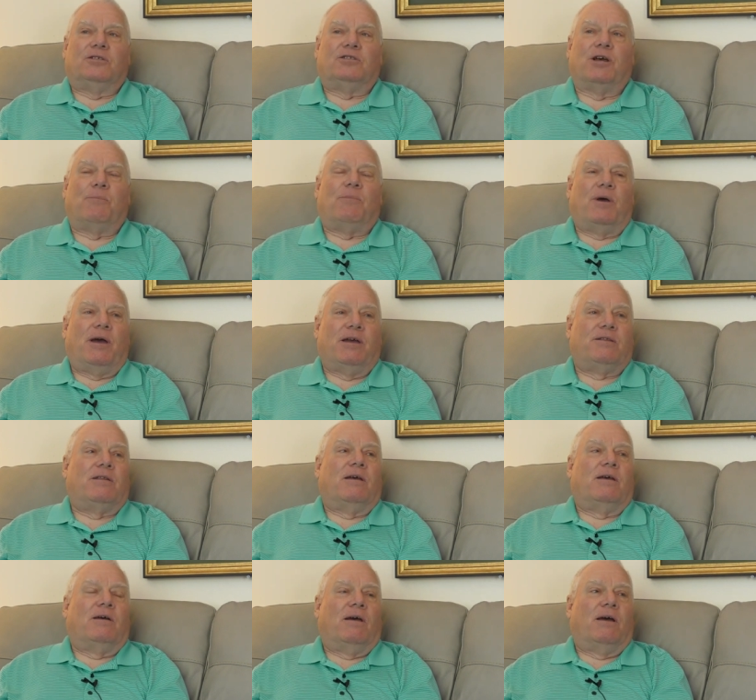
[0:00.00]
Except
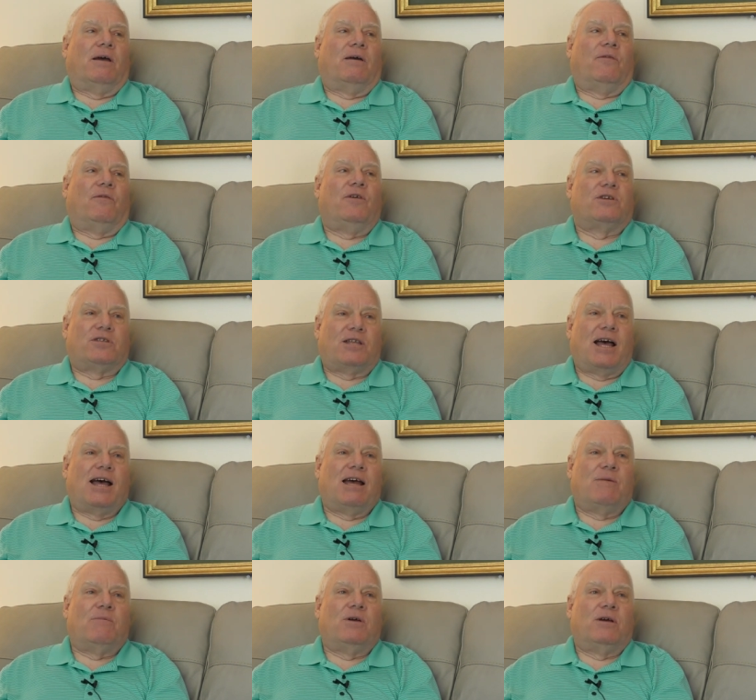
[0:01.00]
at this
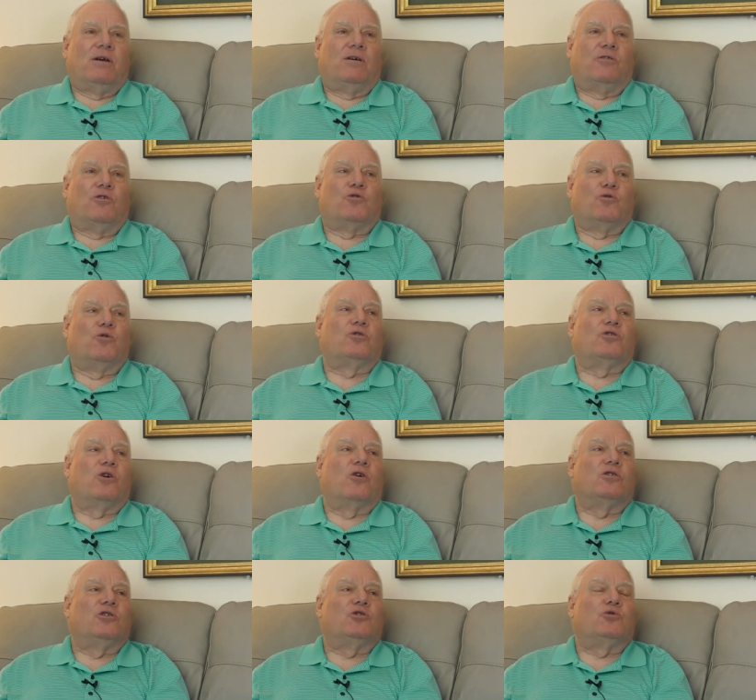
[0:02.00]
time, the drill
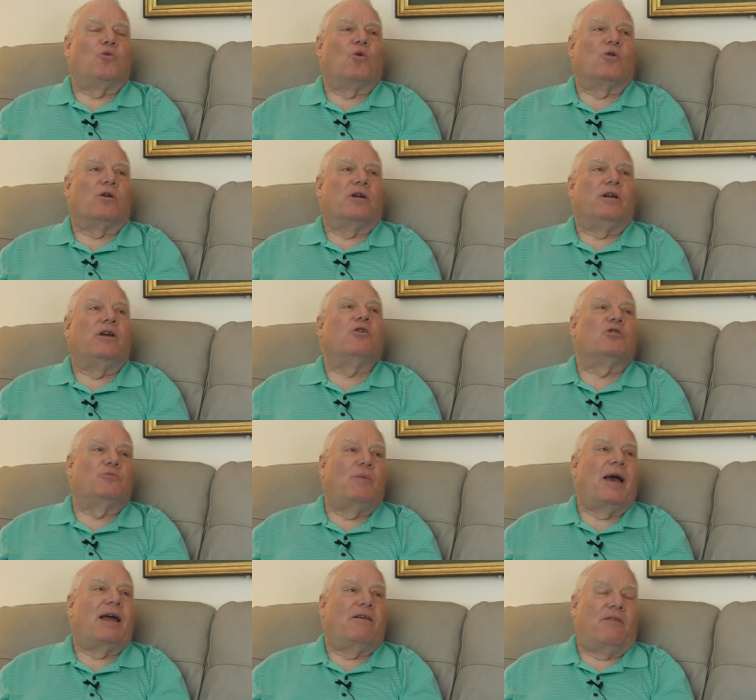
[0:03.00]
sergeants weren't near
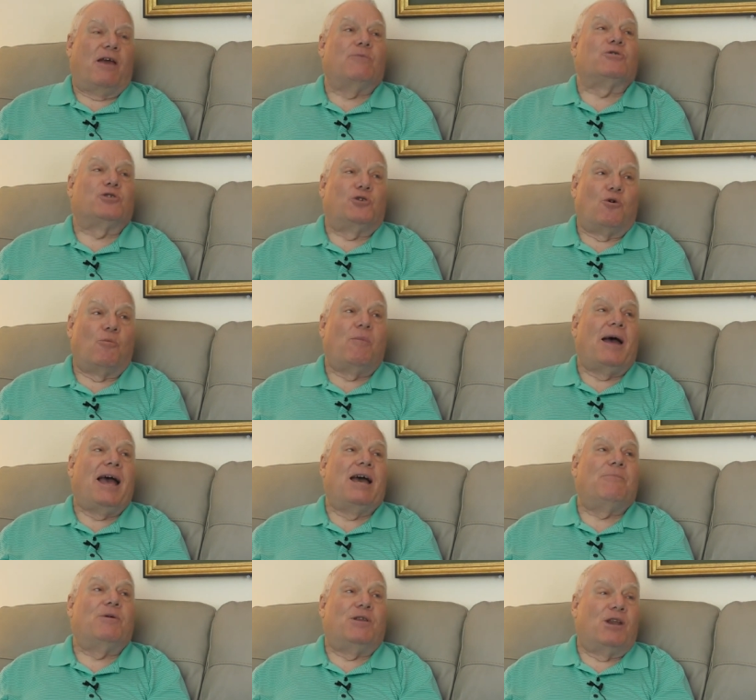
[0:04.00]
as bad. They were still
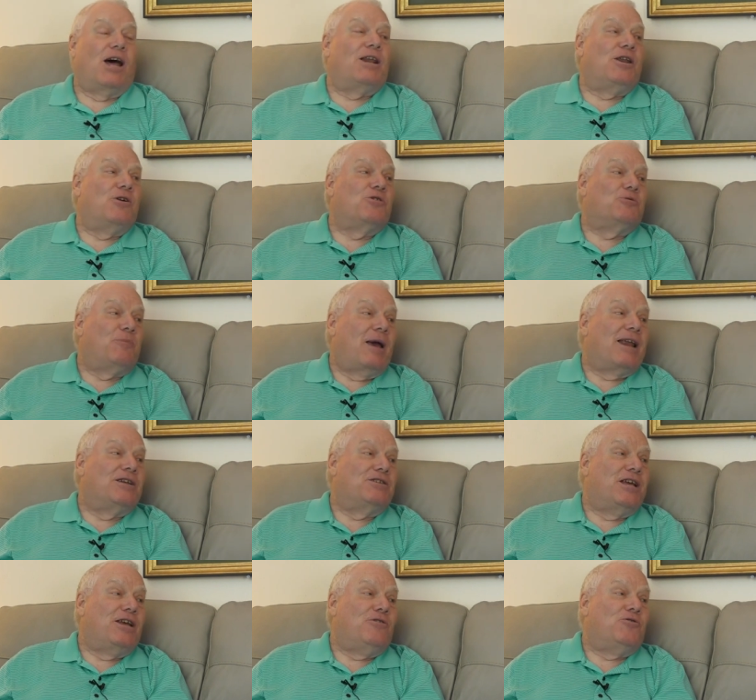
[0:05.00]
bad, but not near as
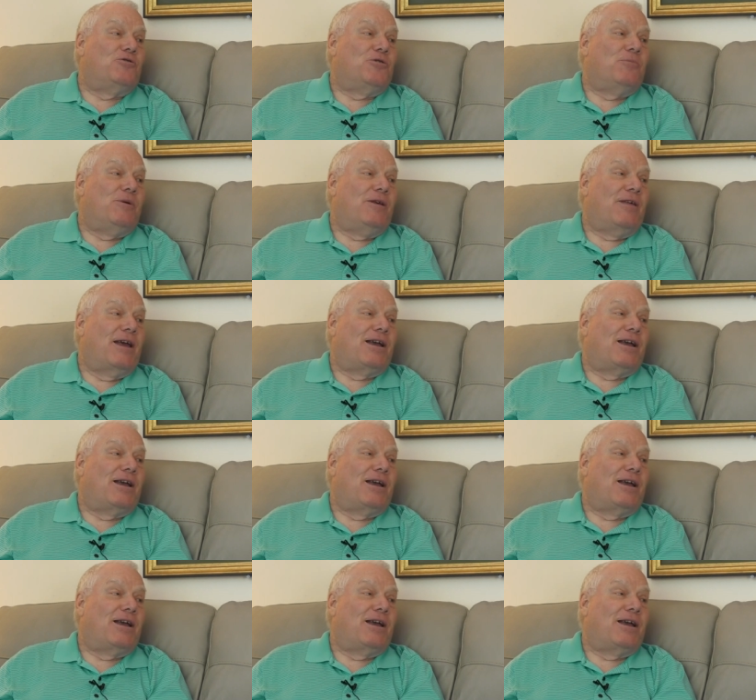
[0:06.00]
bad as they used to be.